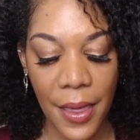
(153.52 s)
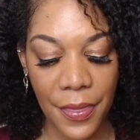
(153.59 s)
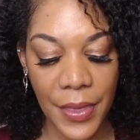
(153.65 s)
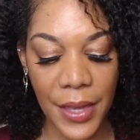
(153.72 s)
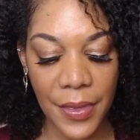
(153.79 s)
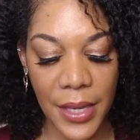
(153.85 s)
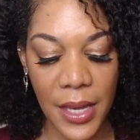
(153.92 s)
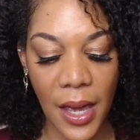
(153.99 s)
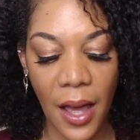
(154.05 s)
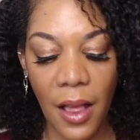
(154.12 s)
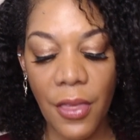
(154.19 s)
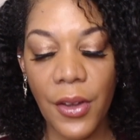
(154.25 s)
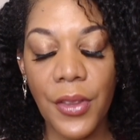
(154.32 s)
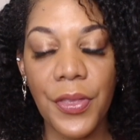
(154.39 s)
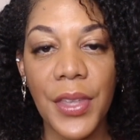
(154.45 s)
Then the
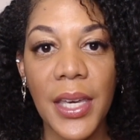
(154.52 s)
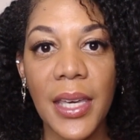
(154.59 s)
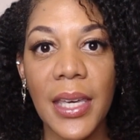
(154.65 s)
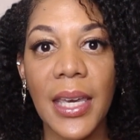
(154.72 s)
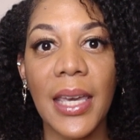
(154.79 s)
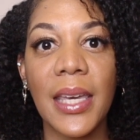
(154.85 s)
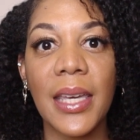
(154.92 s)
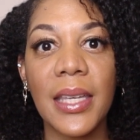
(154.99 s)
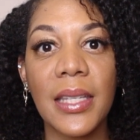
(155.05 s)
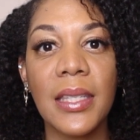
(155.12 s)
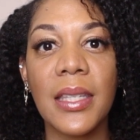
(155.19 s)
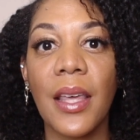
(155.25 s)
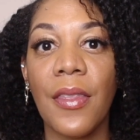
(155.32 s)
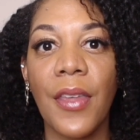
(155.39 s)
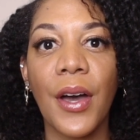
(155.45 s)
other thing
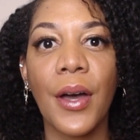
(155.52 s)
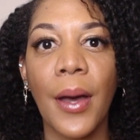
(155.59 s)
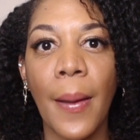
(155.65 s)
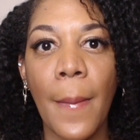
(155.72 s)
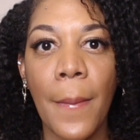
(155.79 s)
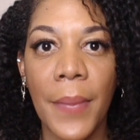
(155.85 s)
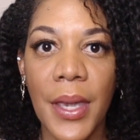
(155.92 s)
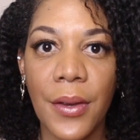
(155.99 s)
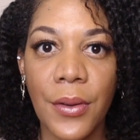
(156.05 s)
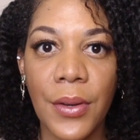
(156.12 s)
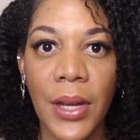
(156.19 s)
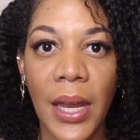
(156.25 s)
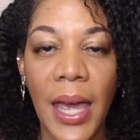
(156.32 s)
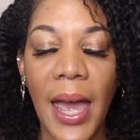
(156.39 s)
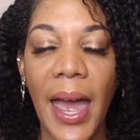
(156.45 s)
is the commute.
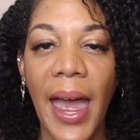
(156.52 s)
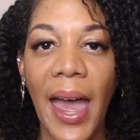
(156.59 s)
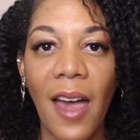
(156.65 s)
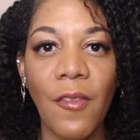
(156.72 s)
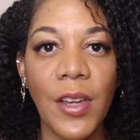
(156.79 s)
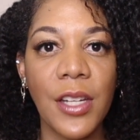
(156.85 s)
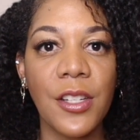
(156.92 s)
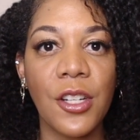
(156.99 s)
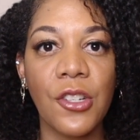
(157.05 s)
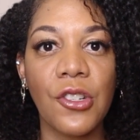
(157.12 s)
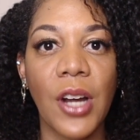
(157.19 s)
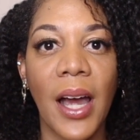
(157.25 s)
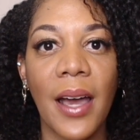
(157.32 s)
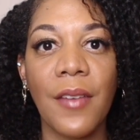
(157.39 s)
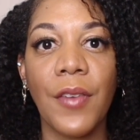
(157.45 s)
Having to
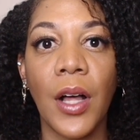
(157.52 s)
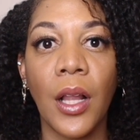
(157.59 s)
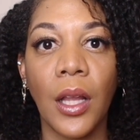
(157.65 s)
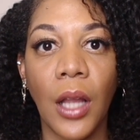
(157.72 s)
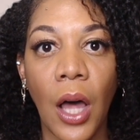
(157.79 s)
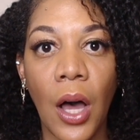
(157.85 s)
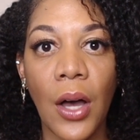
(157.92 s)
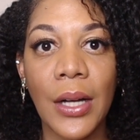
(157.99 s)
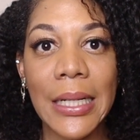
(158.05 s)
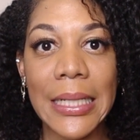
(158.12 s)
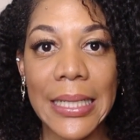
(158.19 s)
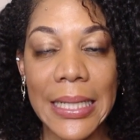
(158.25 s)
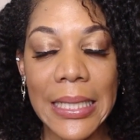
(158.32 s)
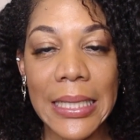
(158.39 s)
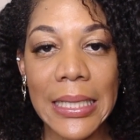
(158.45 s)
drive a long
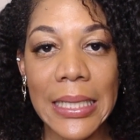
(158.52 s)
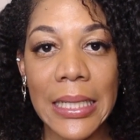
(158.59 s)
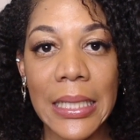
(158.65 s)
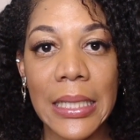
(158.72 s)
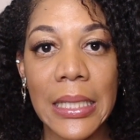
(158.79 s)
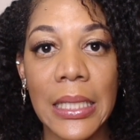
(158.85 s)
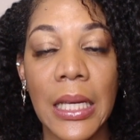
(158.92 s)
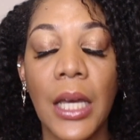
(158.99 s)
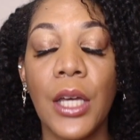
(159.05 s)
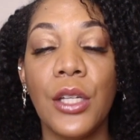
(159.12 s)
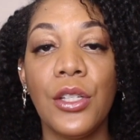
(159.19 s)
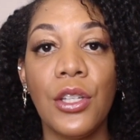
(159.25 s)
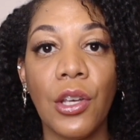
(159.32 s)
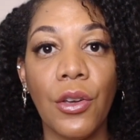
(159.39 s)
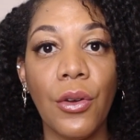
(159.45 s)
distance
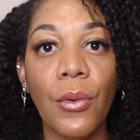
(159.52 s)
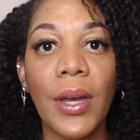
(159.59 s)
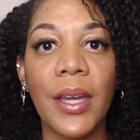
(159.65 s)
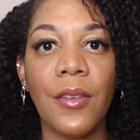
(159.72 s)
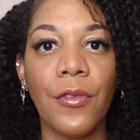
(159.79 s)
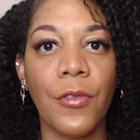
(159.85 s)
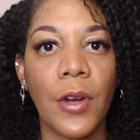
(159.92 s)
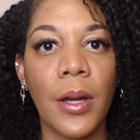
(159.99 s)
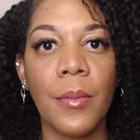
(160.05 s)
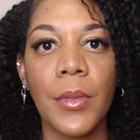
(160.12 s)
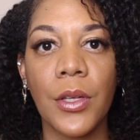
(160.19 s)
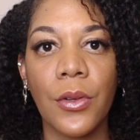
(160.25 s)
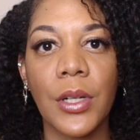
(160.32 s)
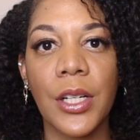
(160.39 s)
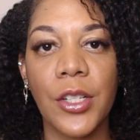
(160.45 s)
to and from
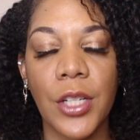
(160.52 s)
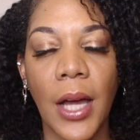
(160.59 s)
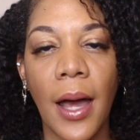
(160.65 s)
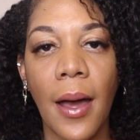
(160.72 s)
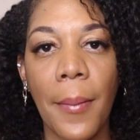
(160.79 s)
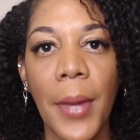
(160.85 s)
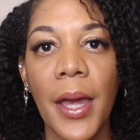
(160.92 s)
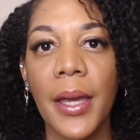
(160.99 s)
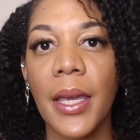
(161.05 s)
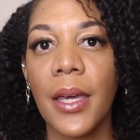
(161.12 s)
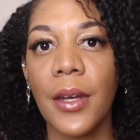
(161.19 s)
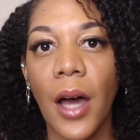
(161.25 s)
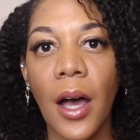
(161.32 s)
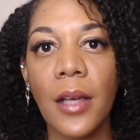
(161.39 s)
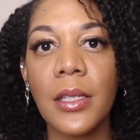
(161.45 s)
your job
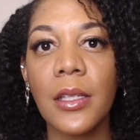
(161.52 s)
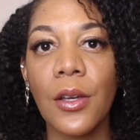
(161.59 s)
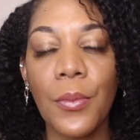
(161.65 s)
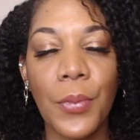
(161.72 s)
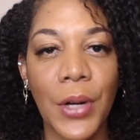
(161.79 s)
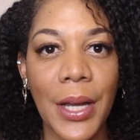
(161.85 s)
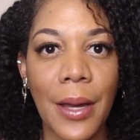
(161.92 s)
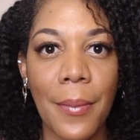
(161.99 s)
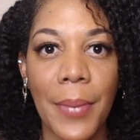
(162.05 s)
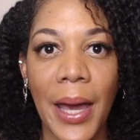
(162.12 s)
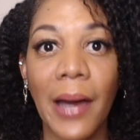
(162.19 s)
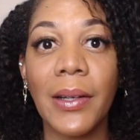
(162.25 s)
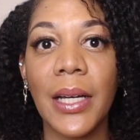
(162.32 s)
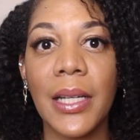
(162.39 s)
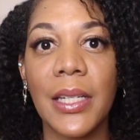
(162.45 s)
can also bring
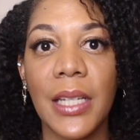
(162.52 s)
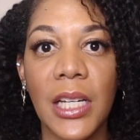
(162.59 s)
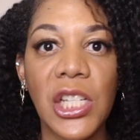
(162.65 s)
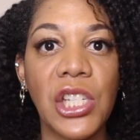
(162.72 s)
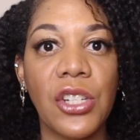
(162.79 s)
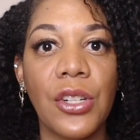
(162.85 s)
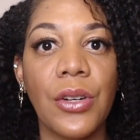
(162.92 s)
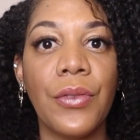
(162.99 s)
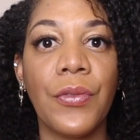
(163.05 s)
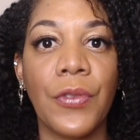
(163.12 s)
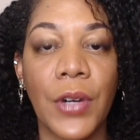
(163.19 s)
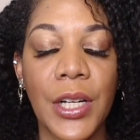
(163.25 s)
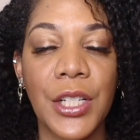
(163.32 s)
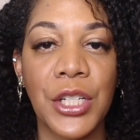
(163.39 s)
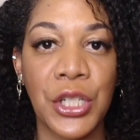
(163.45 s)
about additional
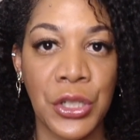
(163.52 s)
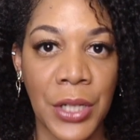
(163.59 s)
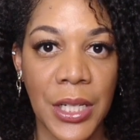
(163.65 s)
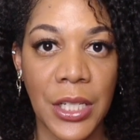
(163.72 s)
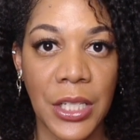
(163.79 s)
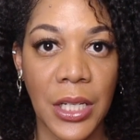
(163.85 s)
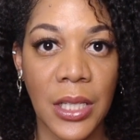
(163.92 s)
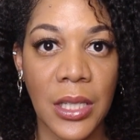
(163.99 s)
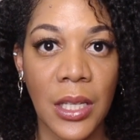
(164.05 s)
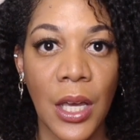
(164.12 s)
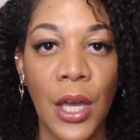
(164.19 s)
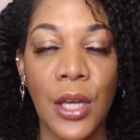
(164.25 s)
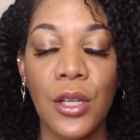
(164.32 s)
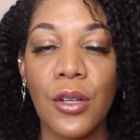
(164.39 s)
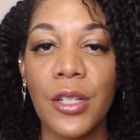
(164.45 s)
frustrations.
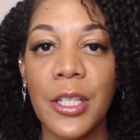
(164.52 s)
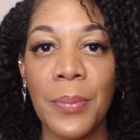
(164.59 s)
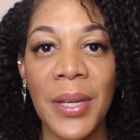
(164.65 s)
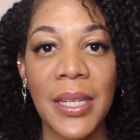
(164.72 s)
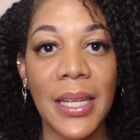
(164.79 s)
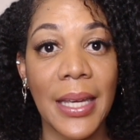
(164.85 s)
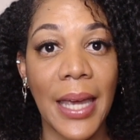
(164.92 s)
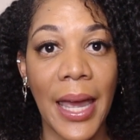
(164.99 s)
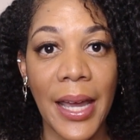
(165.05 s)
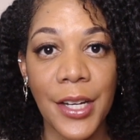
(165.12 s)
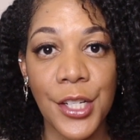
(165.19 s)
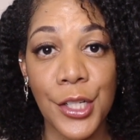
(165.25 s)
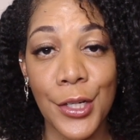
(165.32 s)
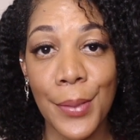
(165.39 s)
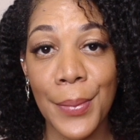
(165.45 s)
You're spending
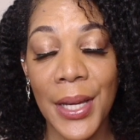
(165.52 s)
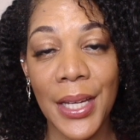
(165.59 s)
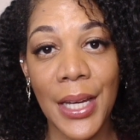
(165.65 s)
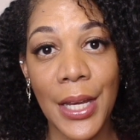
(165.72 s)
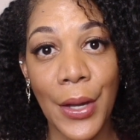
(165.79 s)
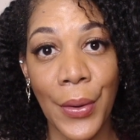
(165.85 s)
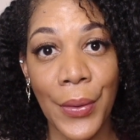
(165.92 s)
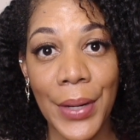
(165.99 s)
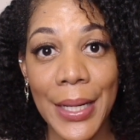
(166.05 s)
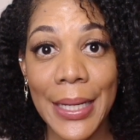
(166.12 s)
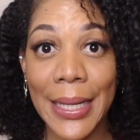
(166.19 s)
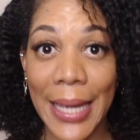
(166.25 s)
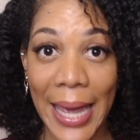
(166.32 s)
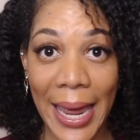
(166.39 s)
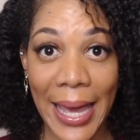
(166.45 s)
extra money
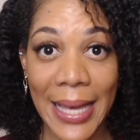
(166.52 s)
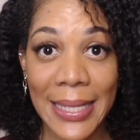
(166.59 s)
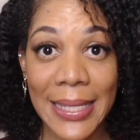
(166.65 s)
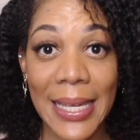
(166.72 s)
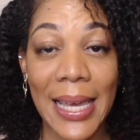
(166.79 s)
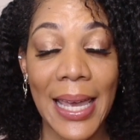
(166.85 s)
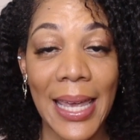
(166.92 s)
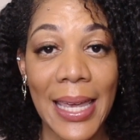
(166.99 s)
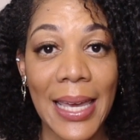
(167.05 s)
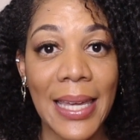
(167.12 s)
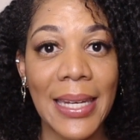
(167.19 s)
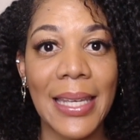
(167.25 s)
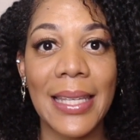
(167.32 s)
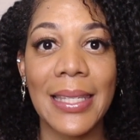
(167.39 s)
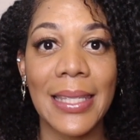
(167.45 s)
on gas
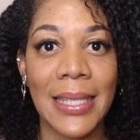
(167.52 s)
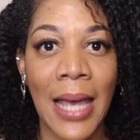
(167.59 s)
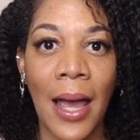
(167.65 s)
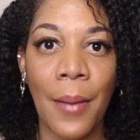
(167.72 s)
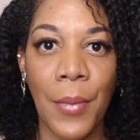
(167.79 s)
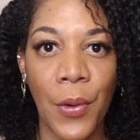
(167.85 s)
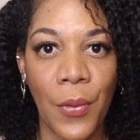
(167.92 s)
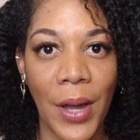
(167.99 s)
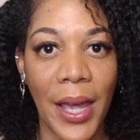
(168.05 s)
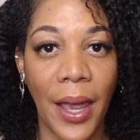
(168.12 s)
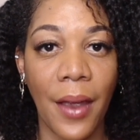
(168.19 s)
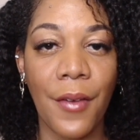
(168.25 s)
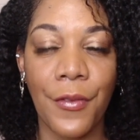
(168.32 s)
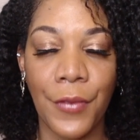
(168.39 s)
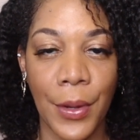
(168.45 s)
and it's time
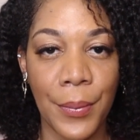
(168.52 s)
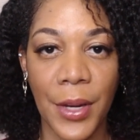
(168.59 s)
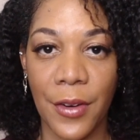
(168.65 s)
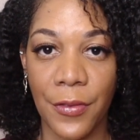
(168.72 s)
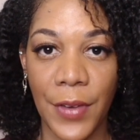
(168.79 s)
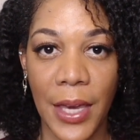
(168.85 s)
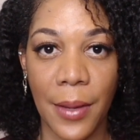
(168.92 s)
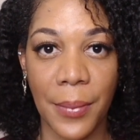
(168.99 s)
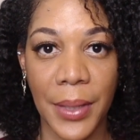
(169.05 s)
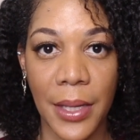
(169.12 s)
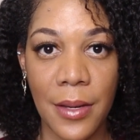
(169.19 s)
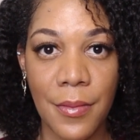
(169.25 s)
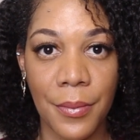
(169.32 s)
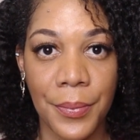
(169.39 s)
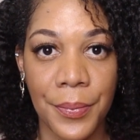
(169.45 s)
away from your family.